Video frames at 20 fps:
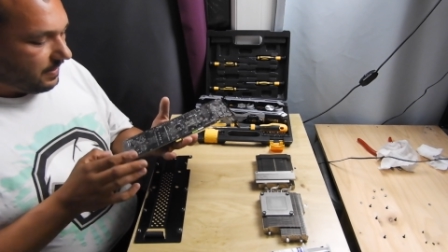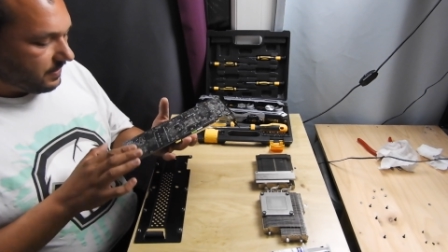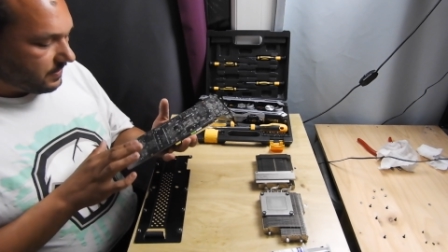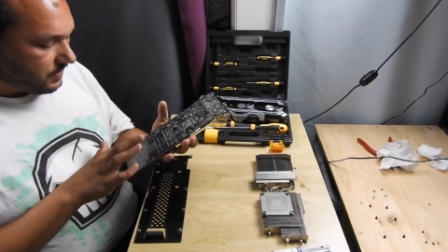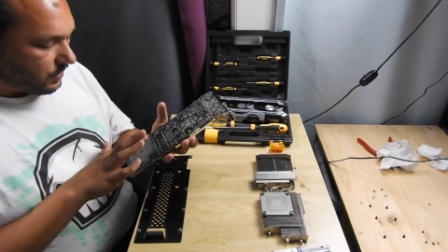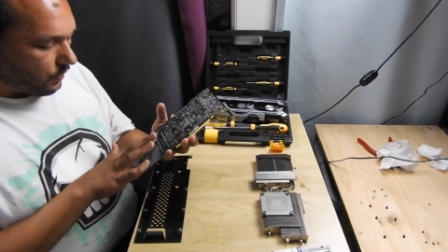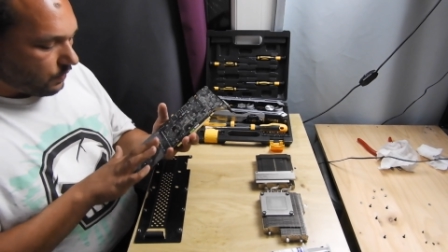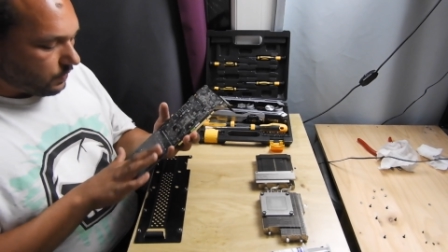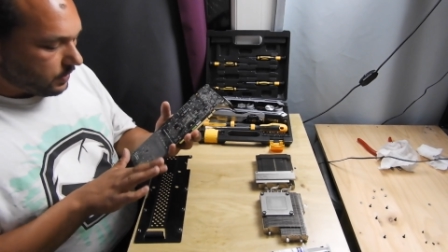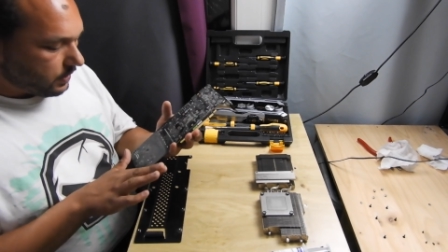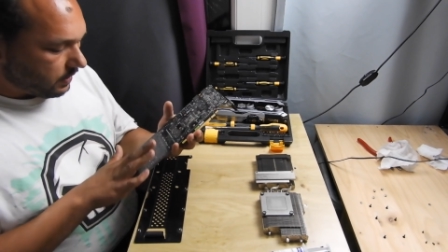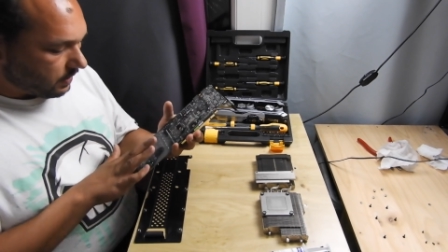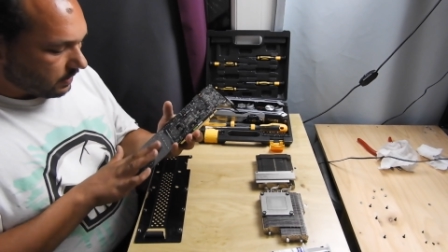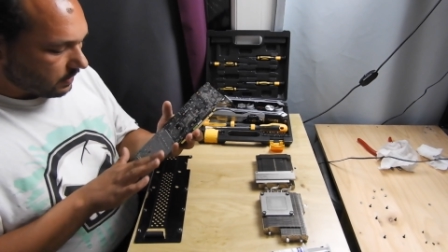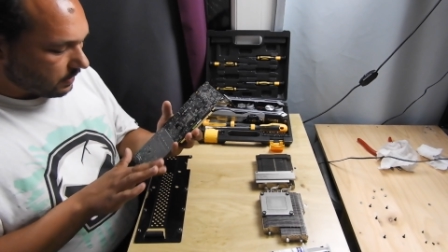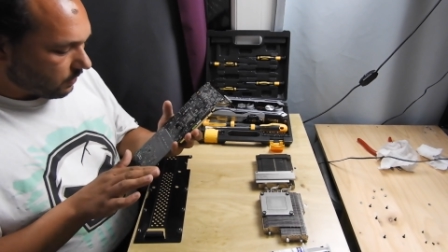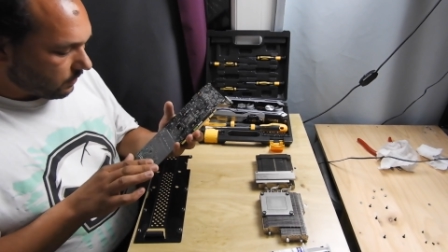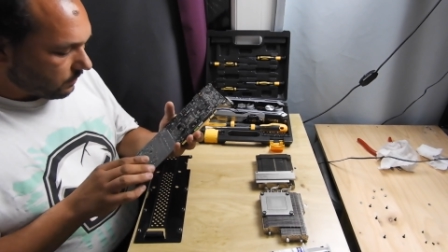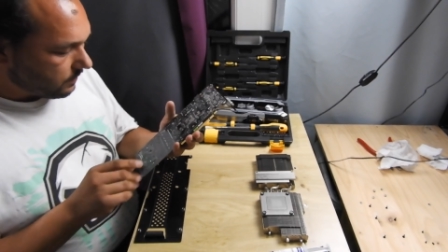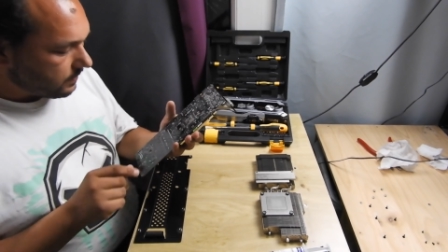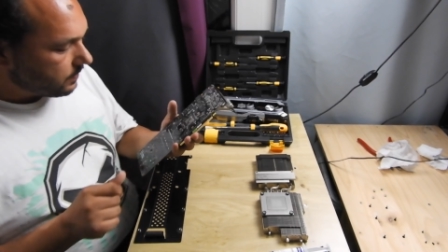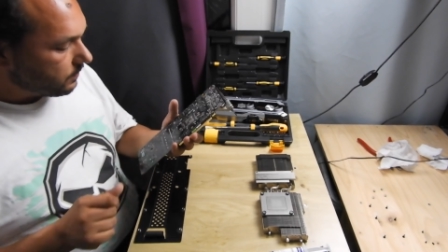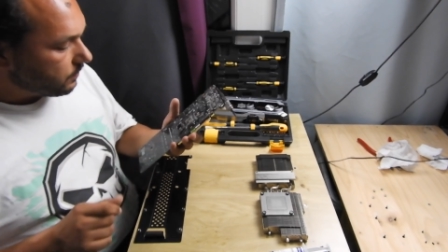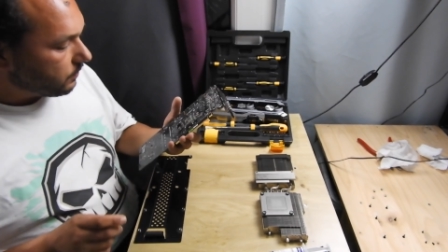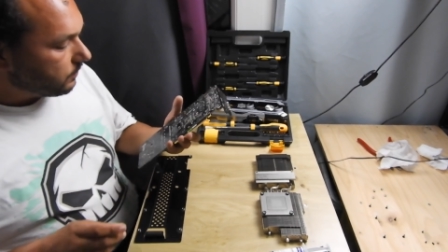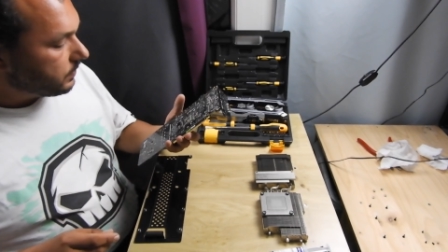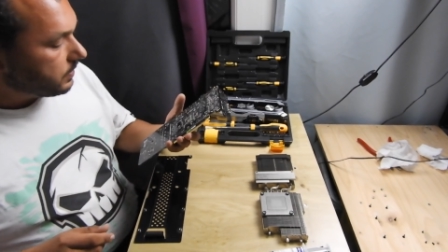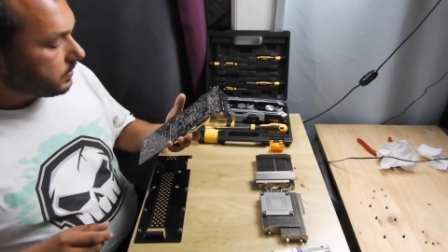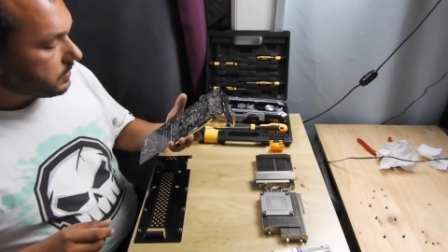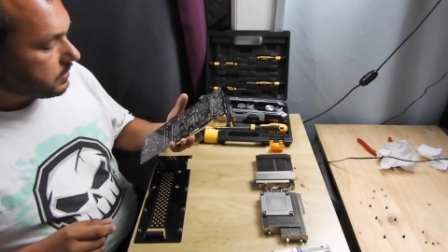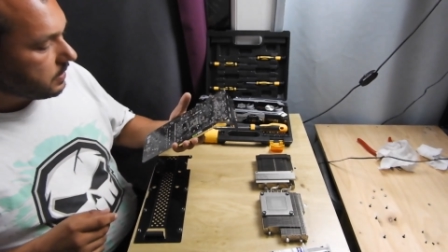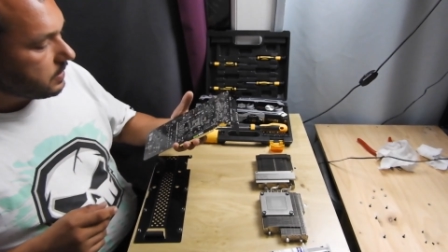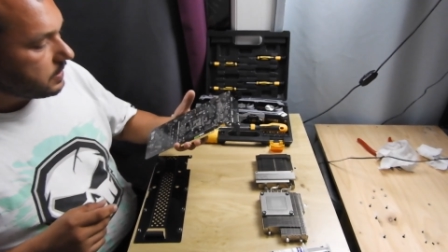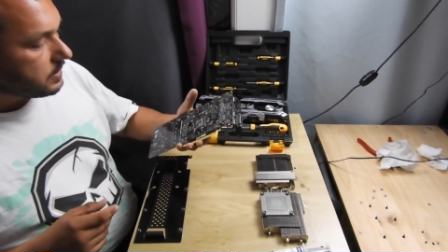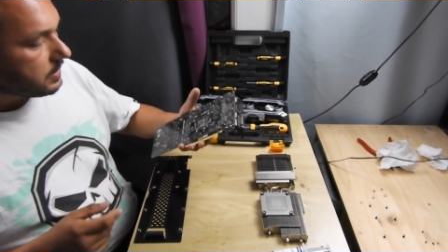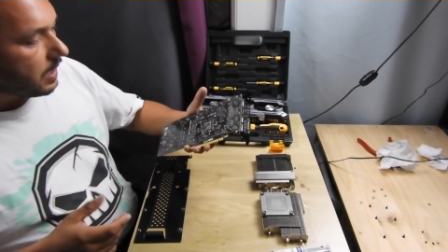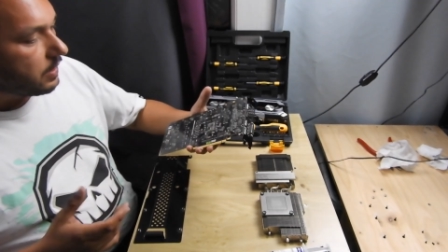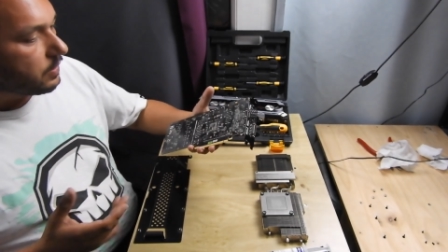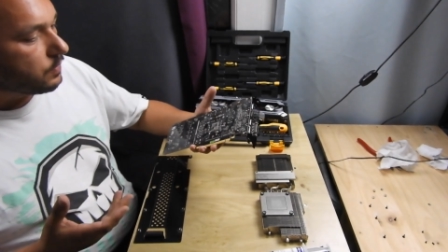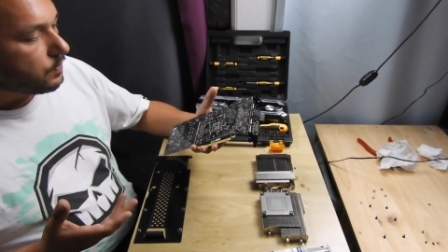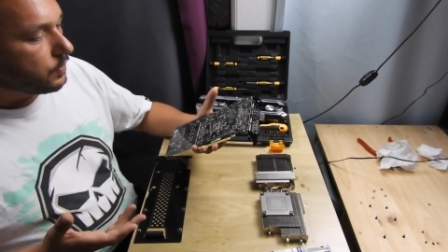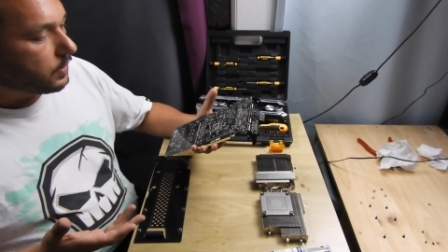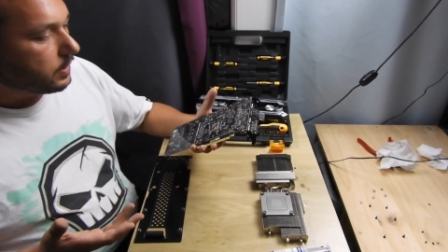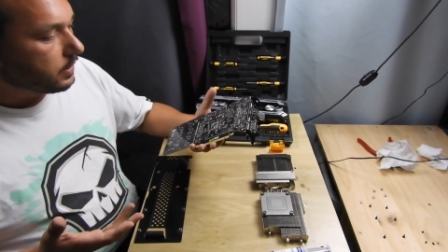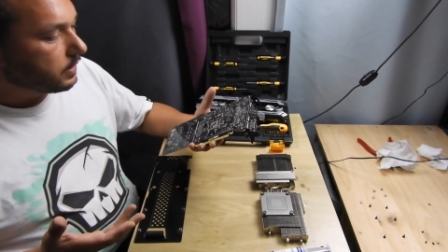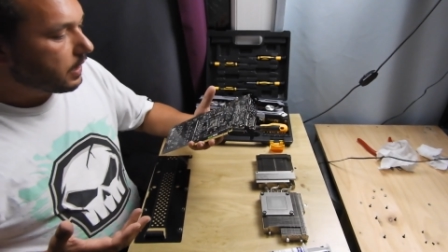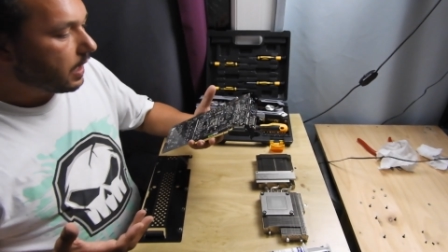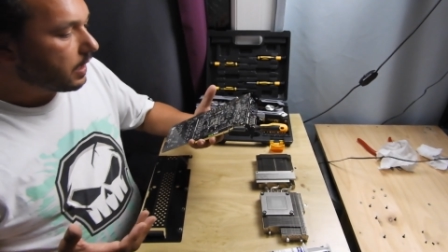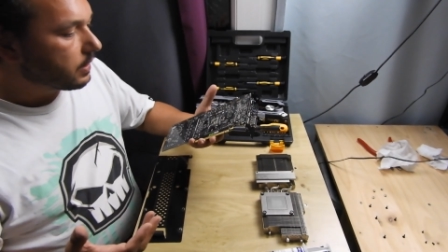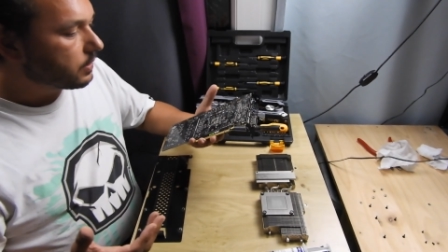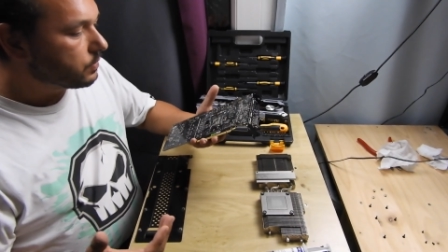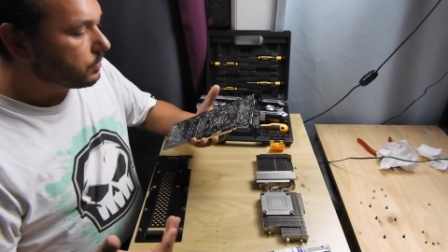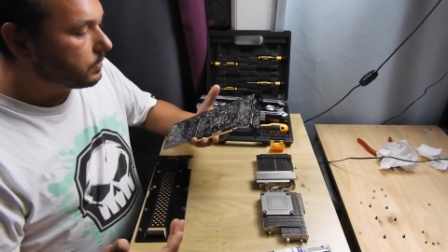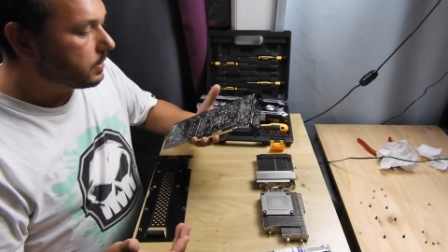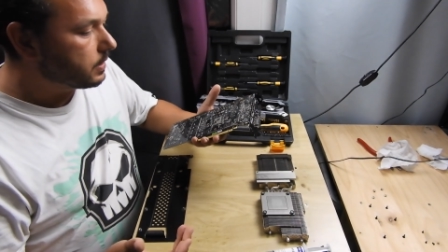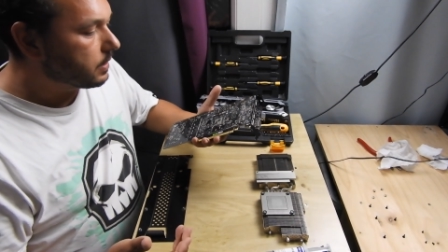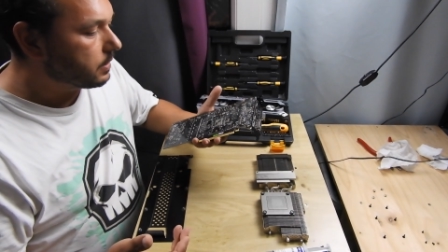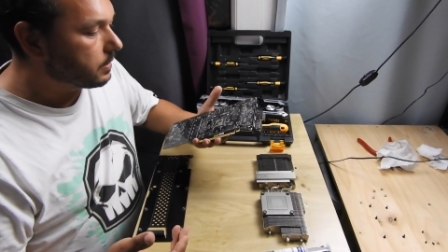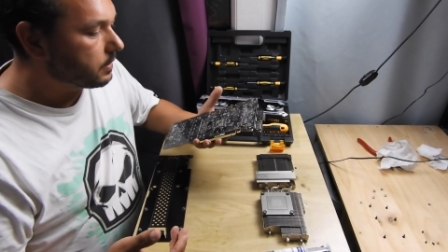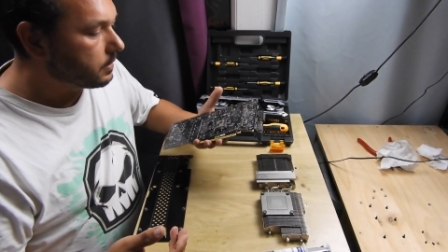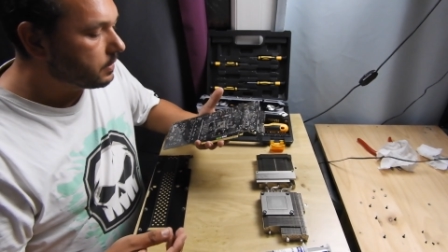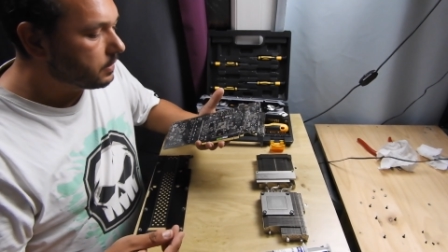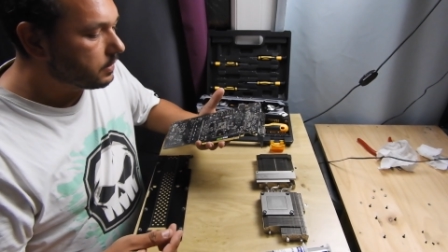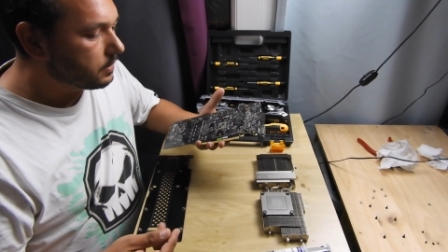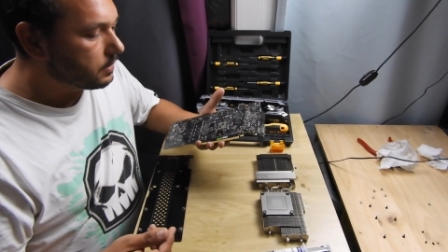So you can obviously start putting that together.